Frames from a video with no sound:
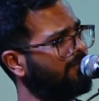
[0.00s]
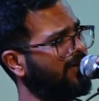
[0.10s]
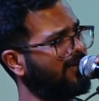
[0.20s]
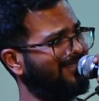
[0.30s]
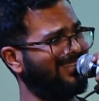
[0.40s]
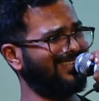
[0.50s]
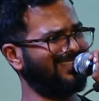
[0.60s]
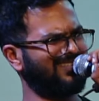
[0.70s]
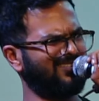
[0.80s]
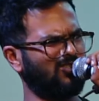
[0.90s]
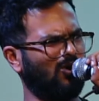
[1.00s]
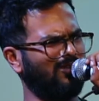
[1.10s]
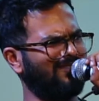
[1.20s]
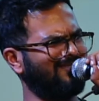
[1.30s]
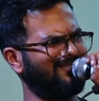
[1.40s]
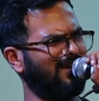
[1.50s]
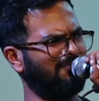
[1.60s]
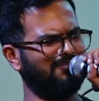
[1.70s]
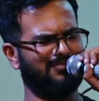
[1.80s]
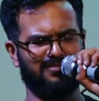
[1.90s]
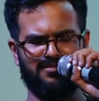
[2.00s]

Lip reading: But this saw some